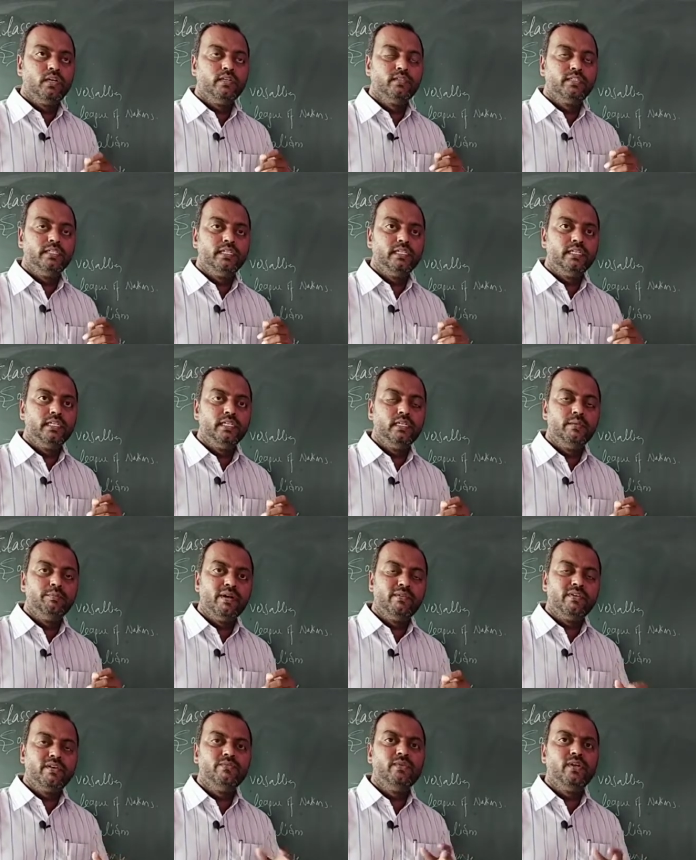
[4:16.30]
the
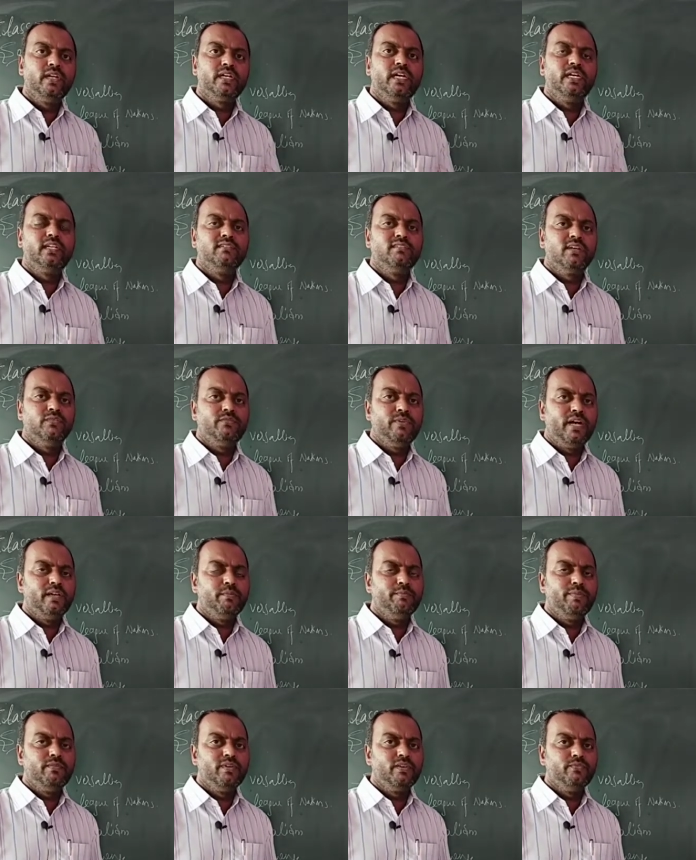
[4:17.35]
powerful countries, the five
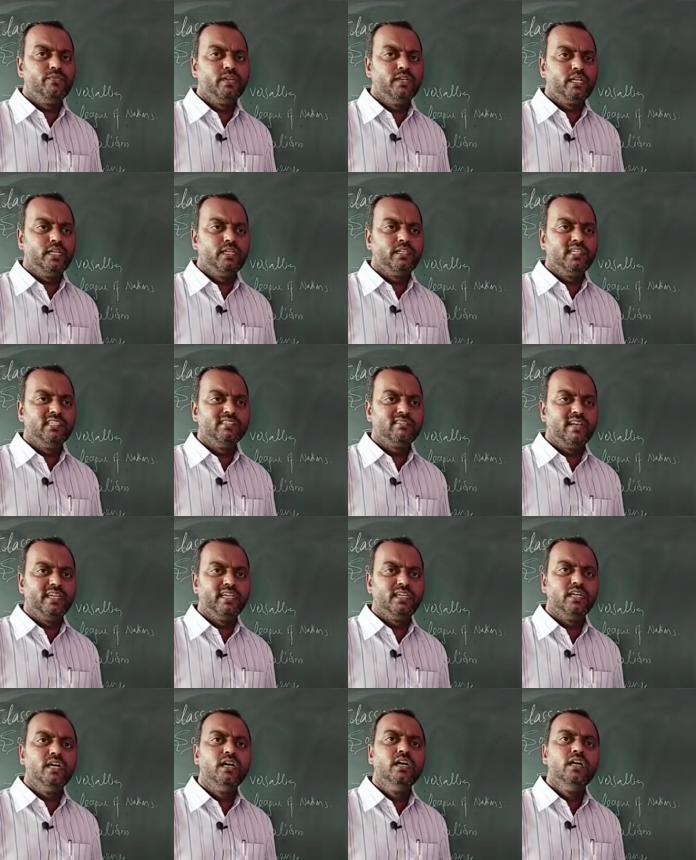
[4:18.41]
powerful countries
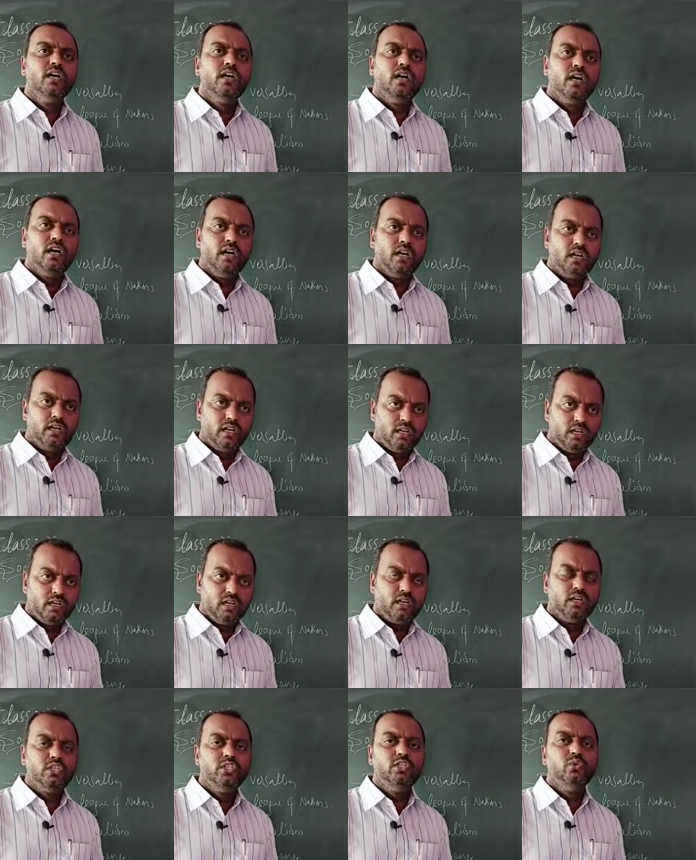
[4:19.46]
like
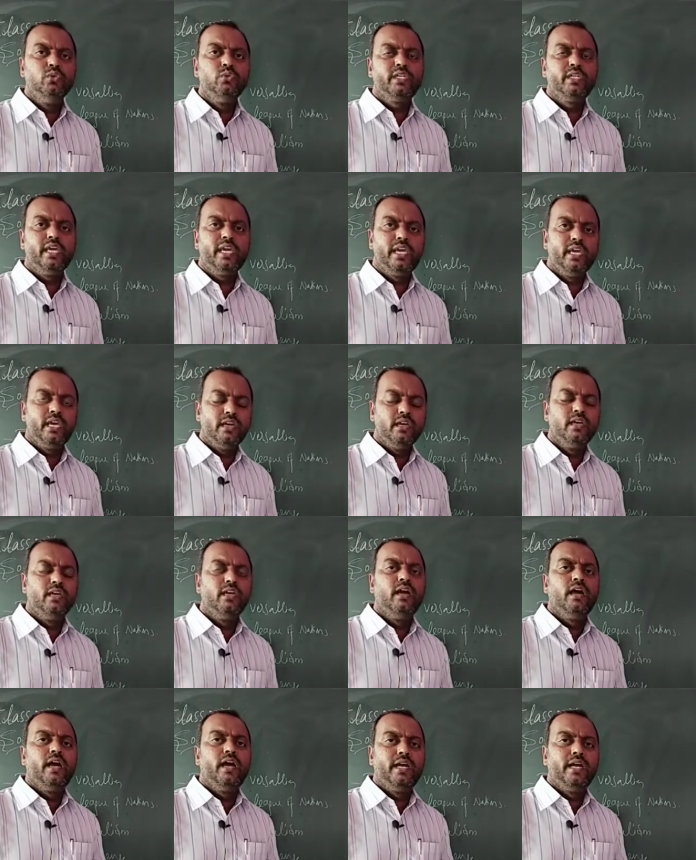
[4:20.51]
UK
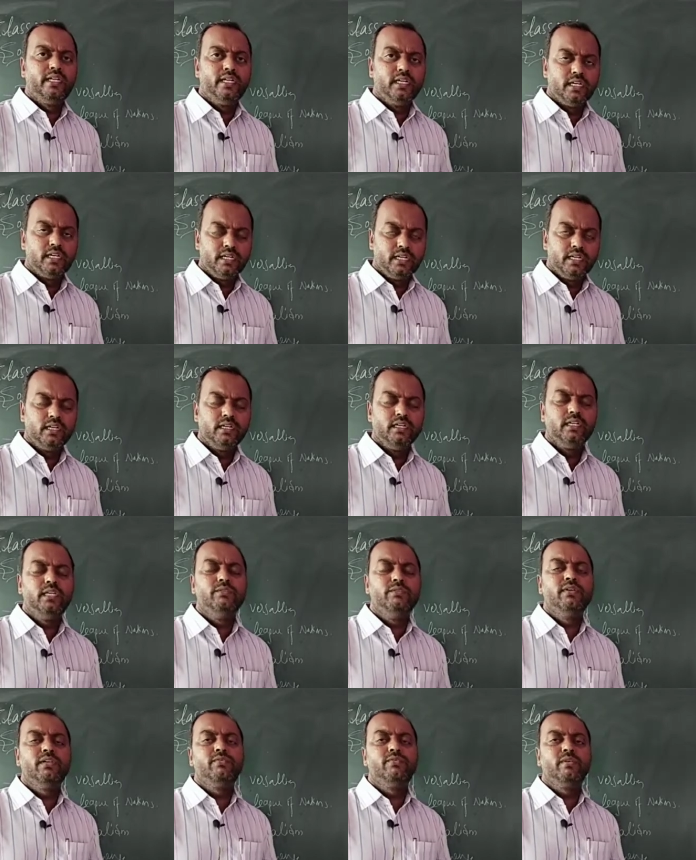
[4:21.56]
and
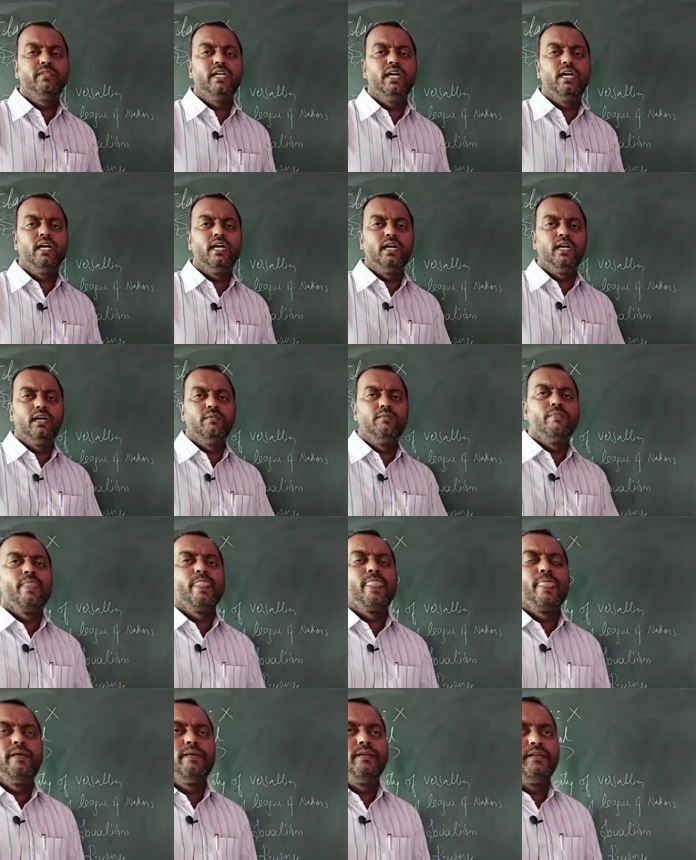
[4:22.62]
even from
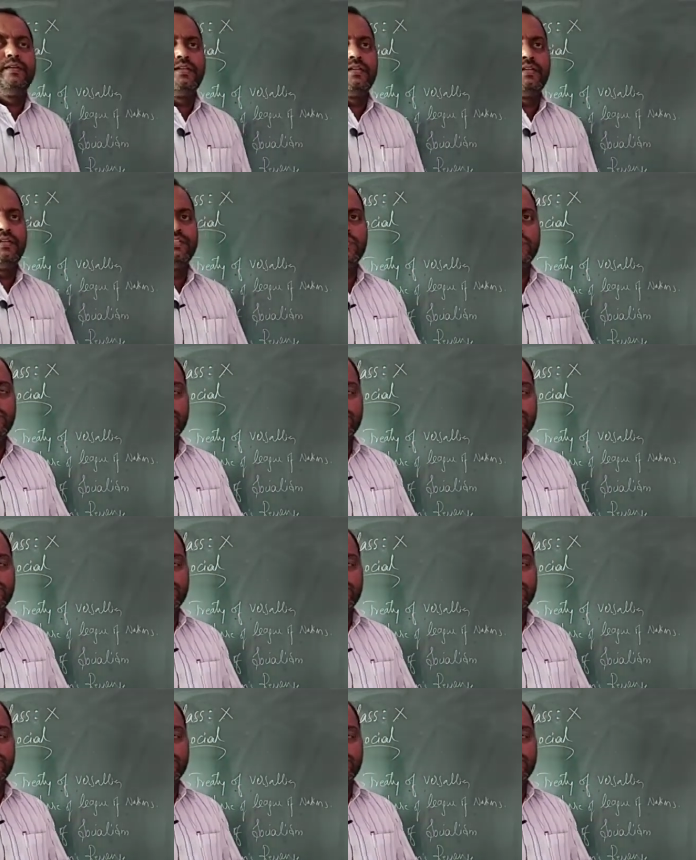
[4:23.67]
the